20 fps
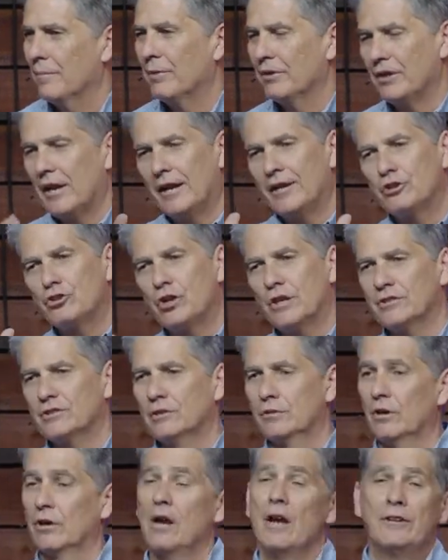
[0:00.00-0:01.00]
but that I
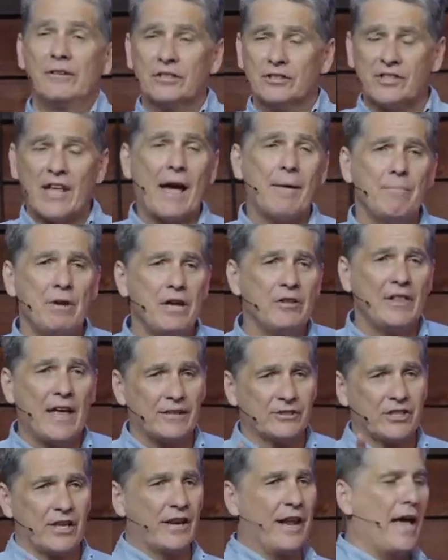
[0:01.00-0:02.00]
trust in the Lord. Does that mean
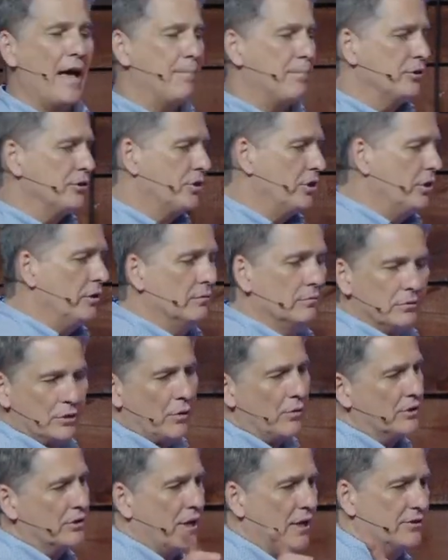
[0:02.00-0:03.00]
that's going to happen to you?
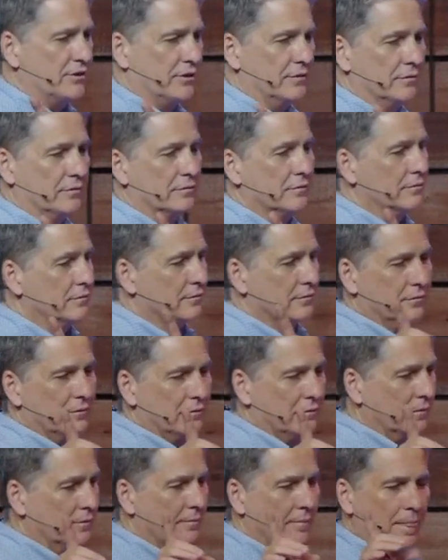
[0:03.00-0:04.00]
No, it doesn't.
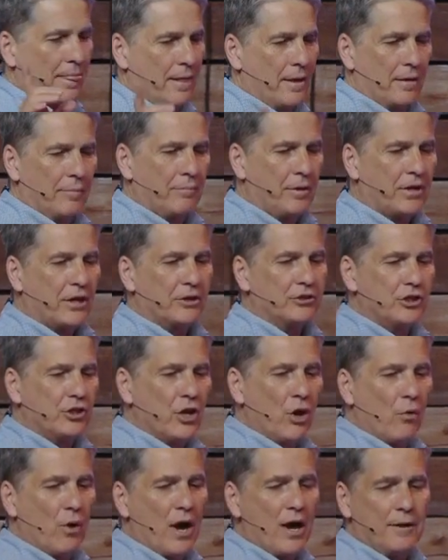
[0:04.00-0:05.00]
Because you
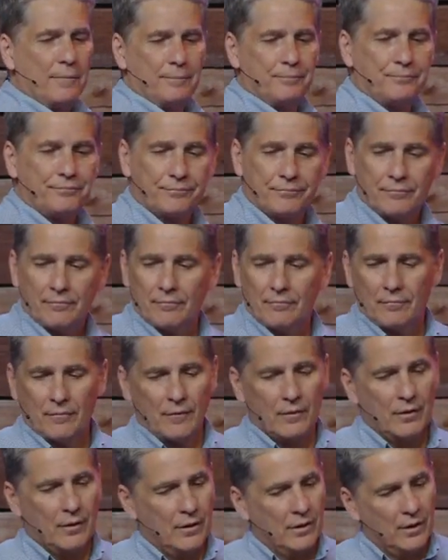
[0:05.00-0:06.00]
know what?
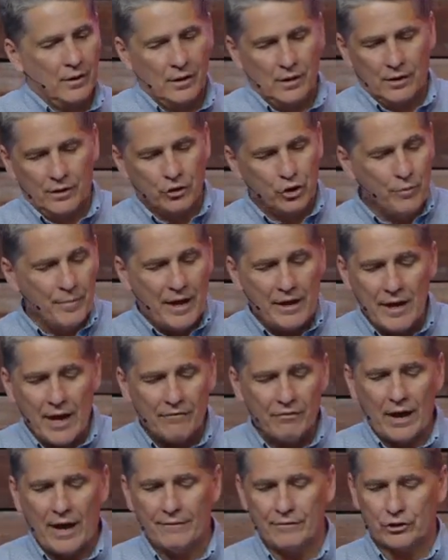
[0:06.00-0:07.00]
You may
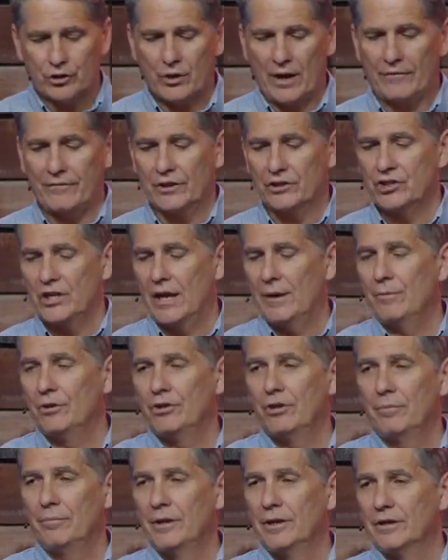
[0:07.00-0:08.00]
never have a traffic jam
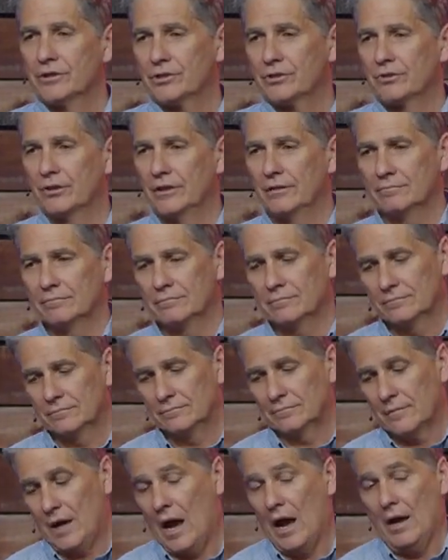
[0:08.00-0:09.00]
in your ministry.
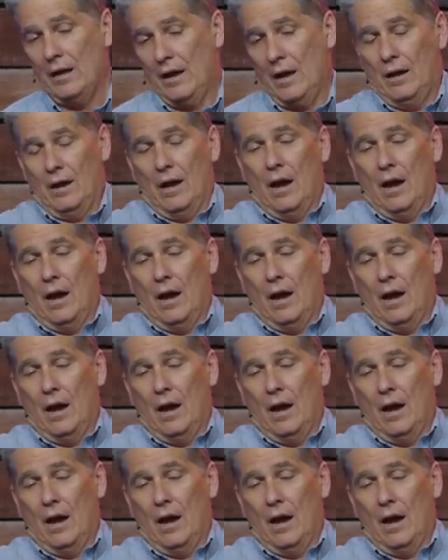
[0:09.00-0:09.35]
I,